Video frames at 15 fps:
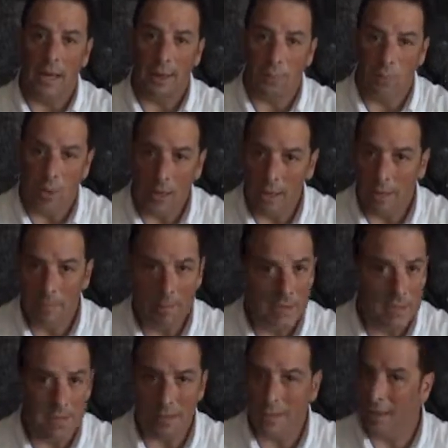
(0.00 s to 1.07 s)
and writing
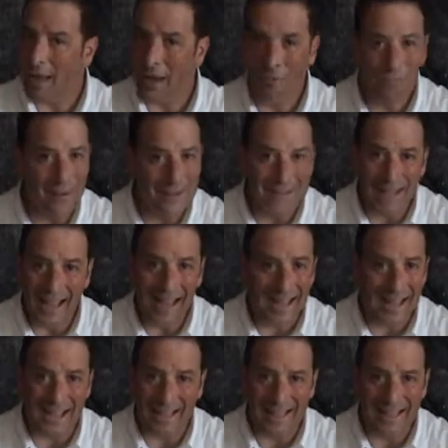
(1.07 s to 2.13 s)
business every
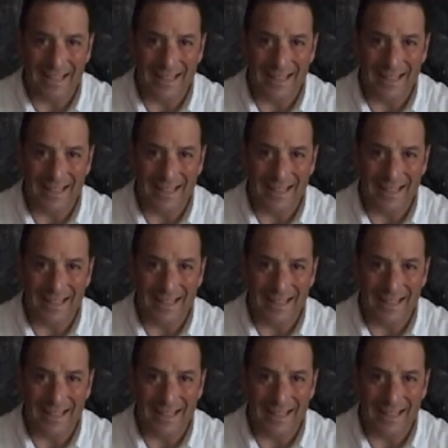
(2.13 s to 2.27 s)
day.